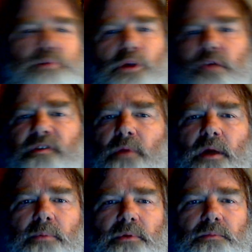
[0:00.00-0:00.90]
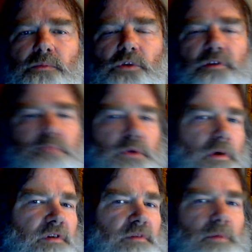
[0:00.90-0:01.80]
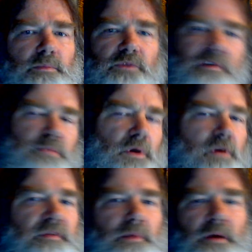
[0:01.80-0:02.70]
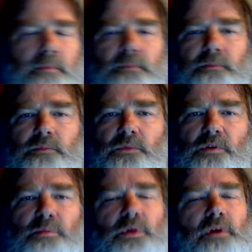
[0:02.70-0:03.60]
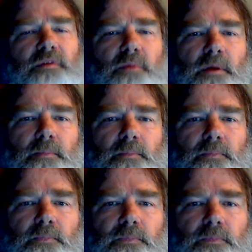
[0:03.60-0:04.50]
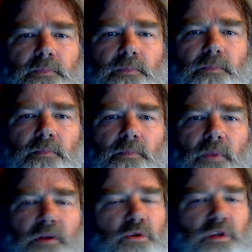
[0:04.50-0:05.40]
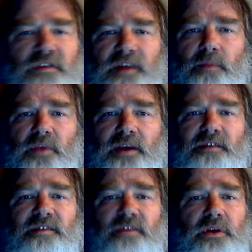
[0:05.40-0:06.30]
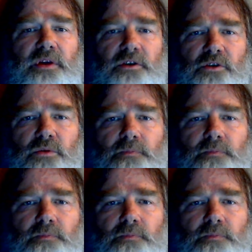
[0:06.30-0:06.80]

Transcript: blows them up. Just blows them up, just blows them up, just blows them up. Doing the same thing in Syria too.